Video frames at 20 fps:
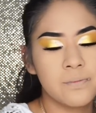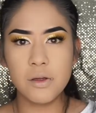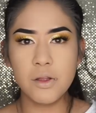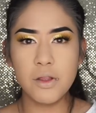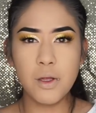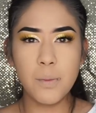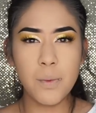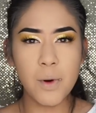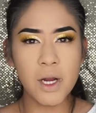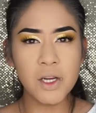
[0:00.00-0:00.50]

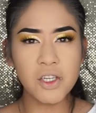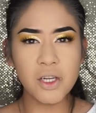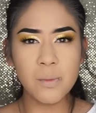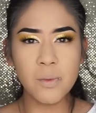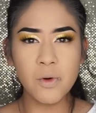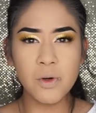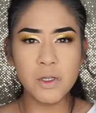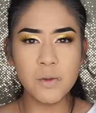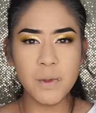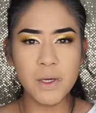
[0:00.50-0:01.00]
The brush
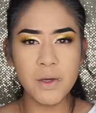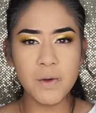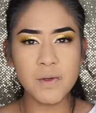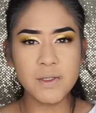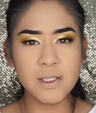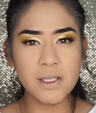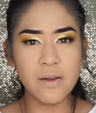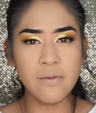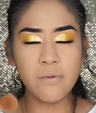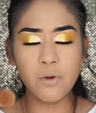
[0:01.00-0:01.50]
I'm going to be
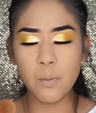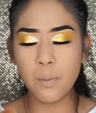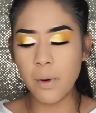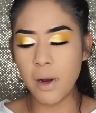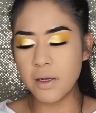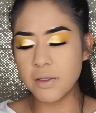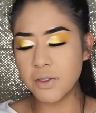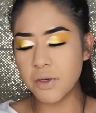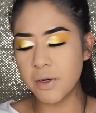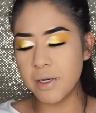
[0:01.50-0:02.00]
using for
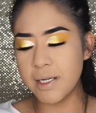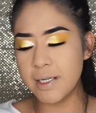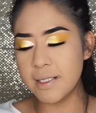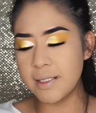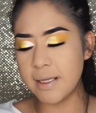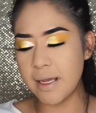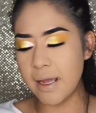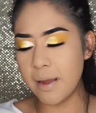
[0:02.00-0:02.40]
bronzer is